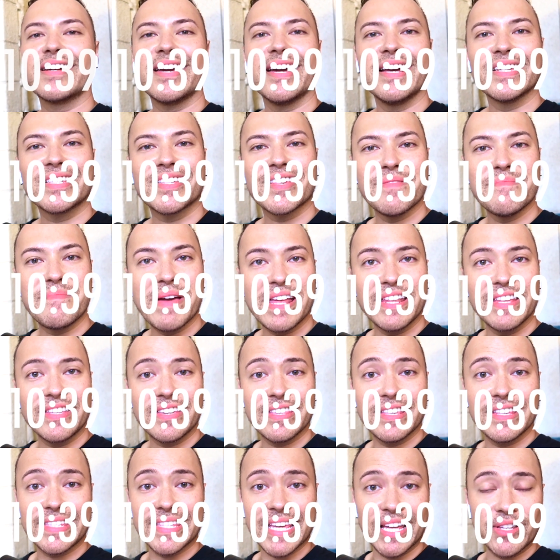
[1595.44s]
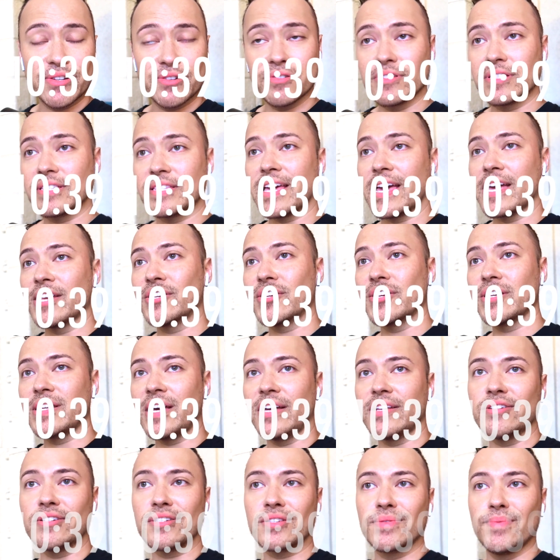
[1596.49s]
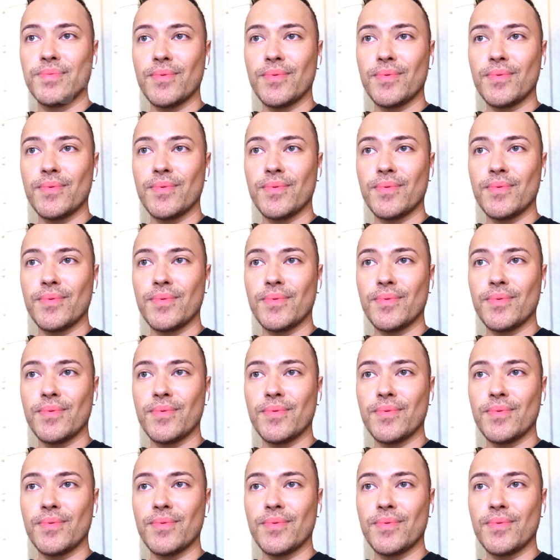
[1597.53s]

Okay, so I've made it to the central station. I just